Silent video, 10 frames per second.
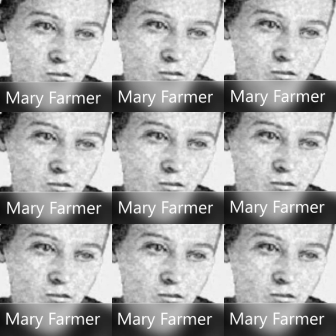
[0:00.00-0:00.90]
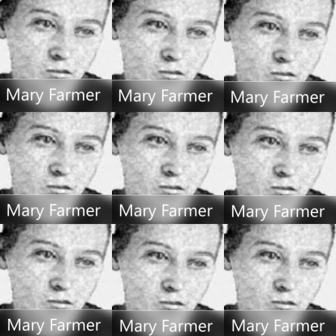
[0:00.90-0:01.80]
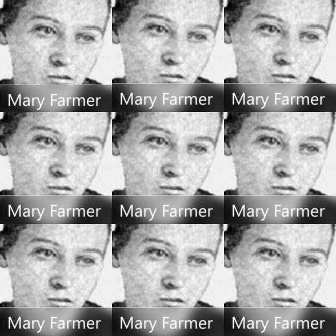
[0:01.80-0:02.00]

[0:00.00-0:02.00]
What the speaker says: [no speech]